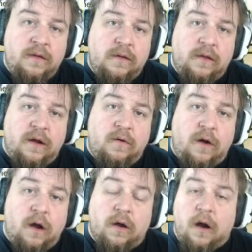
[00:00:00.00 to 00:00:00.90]
You know,
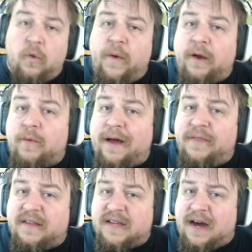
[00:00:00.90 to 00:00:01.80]
are, are we around
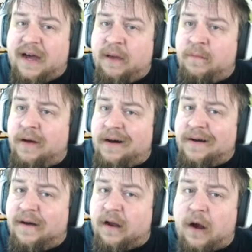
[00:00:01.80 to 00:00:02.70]
the time, uh,
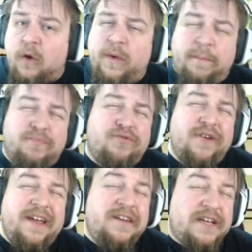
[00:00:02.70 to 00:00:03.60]
are, are we
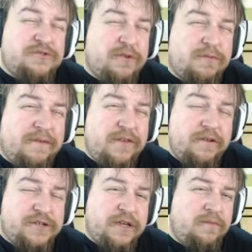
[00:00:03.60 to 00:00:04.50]
pre-industrial
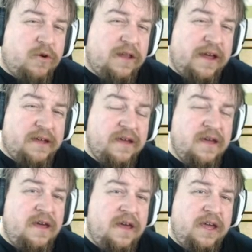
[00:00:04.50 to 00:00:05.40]
revolution? More like,
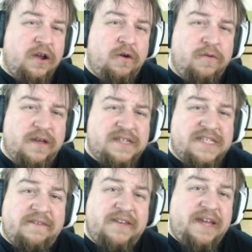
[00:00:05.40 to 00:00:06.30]
you know, the
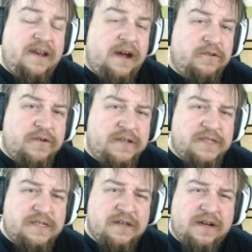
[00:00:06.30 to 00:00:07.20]
seventeen
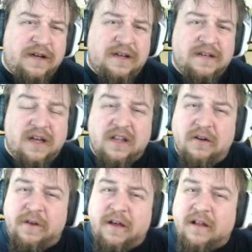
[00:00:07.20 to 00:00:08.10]
hundreds, uh,
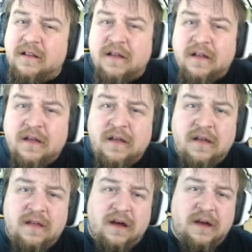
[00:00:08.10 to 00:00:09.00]
colonial,
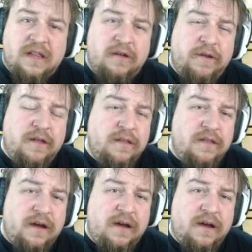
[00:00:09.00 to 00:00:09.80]
uh, colonial uh,